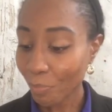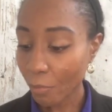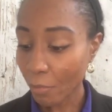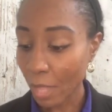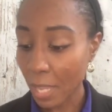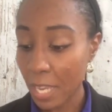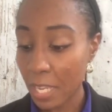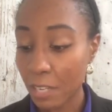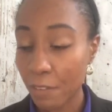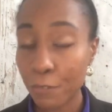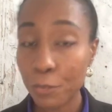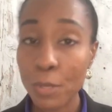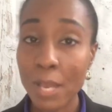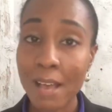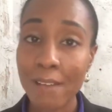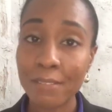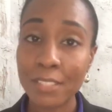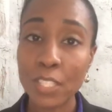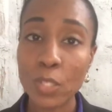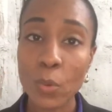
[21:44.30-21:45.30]
And if you
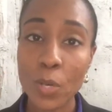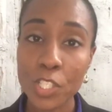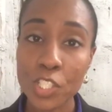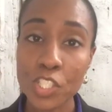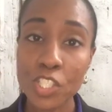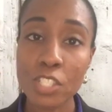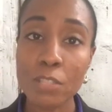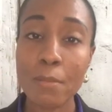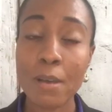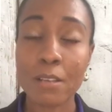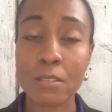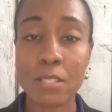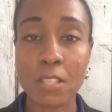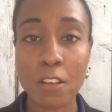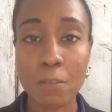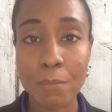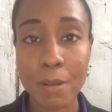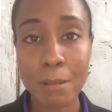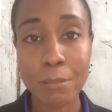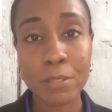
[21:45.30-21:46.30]
have any questions about
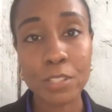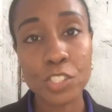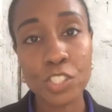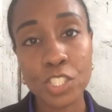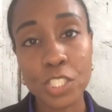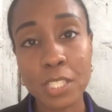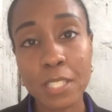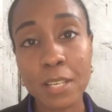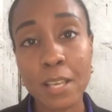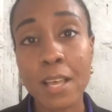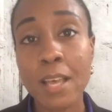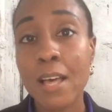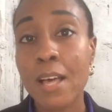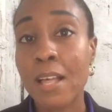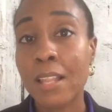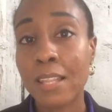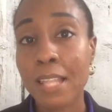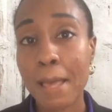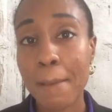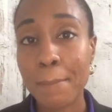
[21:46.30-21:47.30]
self-publishing,
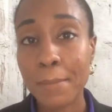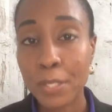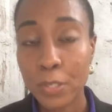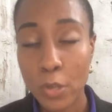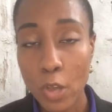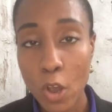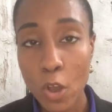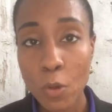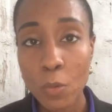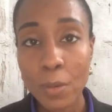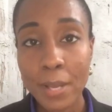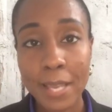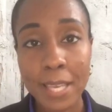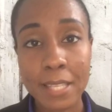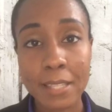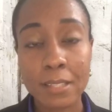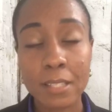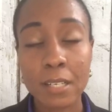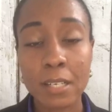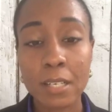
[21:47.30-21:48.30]
let me know
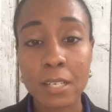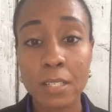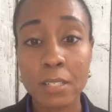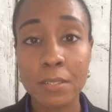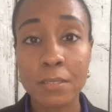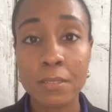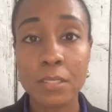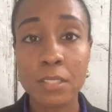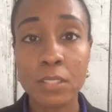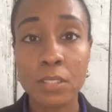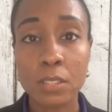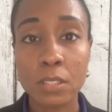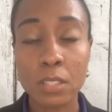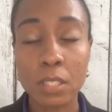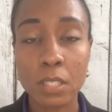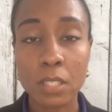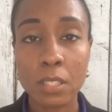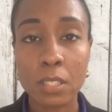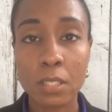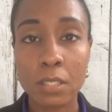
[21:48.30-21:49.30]
in
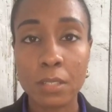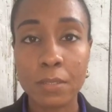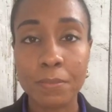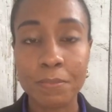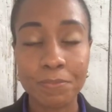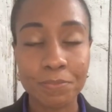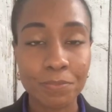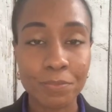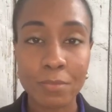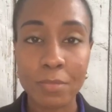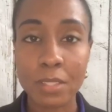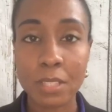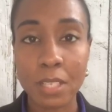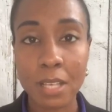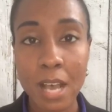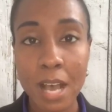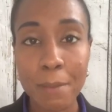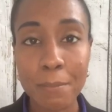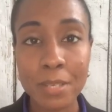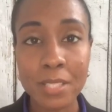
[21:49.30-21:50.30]
the
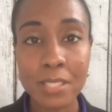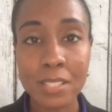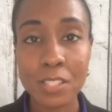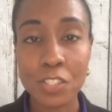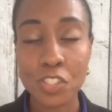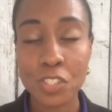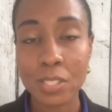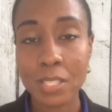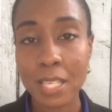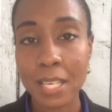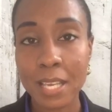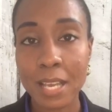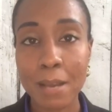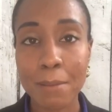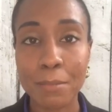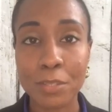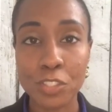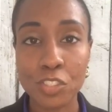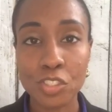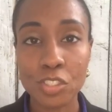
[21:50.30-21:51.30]
comments. Just say, I'm
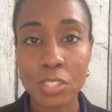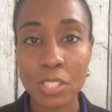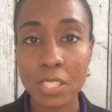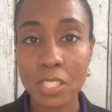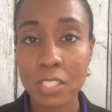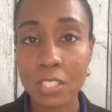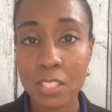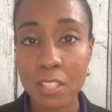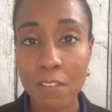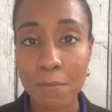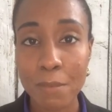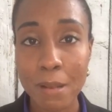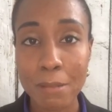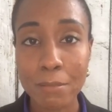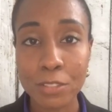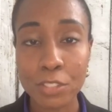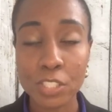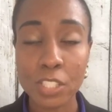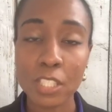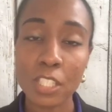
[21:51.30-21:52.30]
interested in
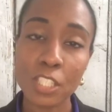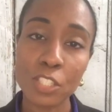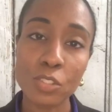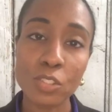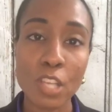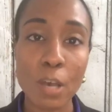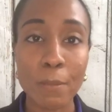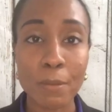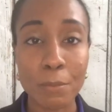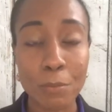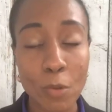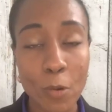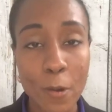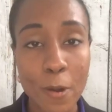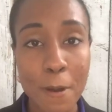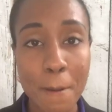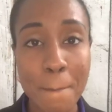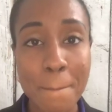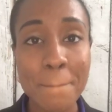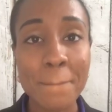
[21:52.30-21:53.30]
self-publishing. Can you tell me more?